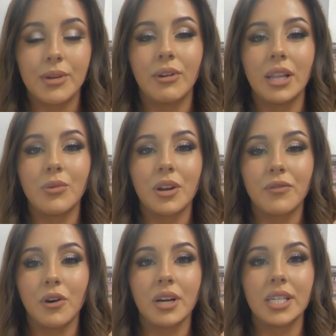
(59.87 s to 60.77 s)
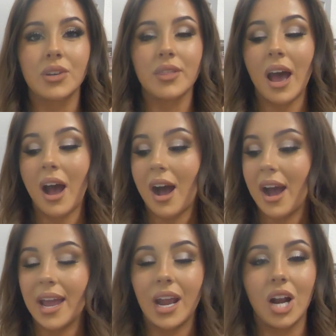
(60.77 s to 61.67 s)
We really want to focus on that
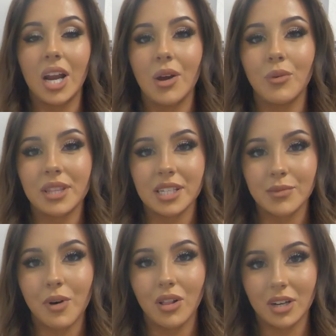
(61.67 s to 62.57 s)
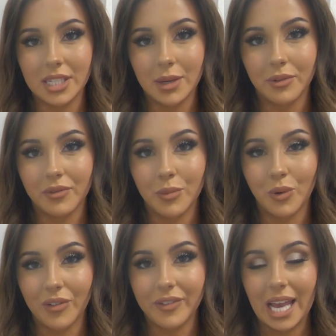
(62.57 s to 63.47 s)
eye area with the smaller tip of the
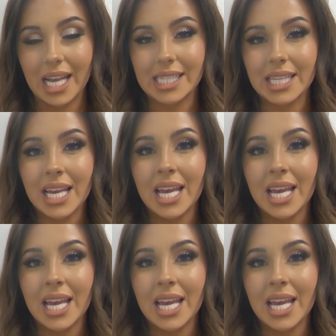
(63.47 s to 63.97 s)
Morpheus.